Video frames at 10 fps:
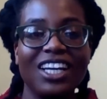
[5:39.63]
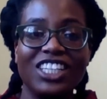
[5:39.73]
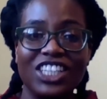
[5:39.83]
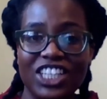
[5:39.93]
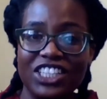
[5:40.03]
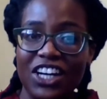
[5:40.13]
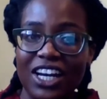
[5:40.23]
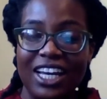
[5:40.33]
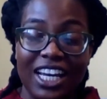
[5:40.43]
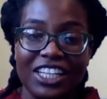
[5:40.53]

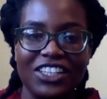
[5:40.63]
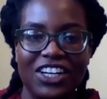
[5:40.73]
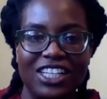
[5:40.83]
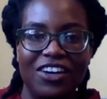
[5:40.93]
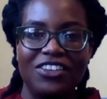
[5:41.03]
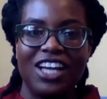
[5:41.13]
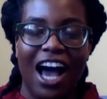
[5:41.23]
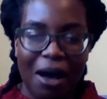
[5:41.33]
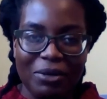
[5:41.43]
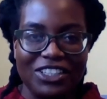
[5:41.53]

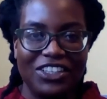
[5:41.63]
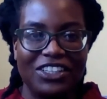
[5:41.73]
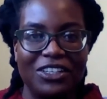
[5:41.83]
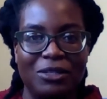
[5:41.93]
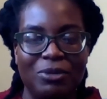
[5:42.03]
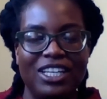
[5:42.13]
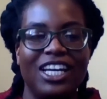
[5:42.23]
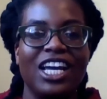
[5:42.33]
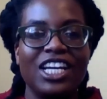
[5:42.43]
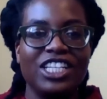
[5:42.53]
Ahmon turned out to be
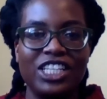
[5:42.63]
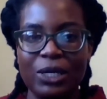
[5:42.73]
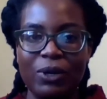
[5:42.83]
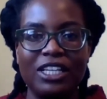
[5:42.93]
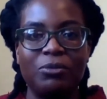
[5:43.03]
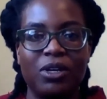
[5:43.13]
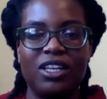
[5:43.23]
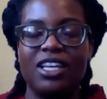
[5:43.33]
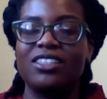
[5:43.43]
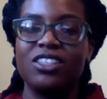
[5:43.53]
Shiwei's brother.
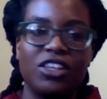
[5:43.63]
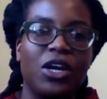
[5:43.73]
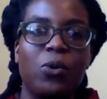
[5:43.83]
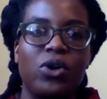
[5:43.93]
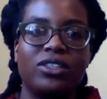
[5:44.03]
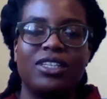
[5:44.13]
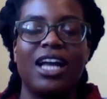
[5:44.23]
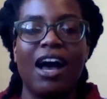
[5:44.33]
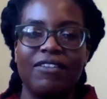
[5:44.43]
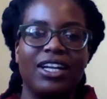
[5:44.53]
There's nothing worse than
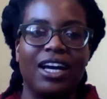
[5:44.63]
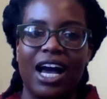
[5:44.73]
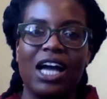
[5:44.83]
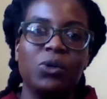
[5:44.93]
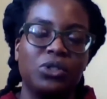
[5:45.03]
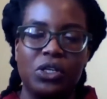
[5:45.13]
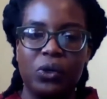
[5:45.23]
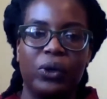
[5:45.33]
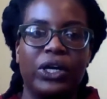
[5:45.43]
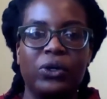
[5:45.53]
having a guy who's
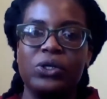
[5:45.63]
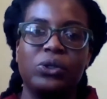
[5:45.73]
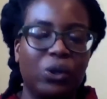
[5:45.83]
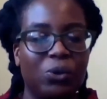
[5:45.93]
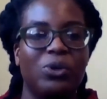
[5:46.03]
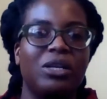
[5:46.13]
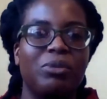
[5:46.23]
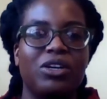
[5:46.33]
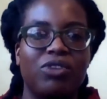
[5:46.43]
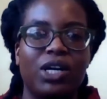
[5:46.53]
annoying, who you don't want to be
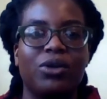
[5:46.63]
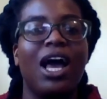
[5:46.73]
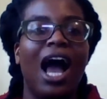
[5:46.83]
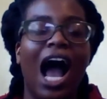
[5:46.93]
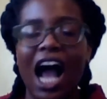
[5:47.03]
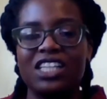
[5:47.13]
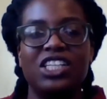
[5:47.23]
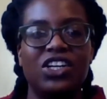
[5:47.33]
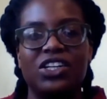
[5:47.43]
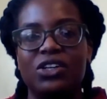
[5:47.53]
around, actually
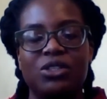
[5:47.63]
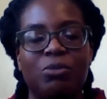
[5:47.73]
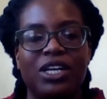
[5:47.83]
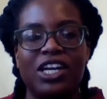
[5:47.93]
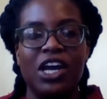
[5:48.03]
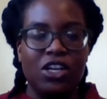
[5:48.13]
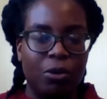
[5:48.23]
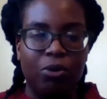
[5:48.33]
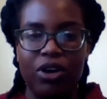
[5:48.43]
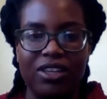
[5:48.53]
turned out to be your
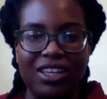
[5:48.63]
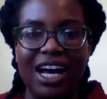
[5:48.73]
brother.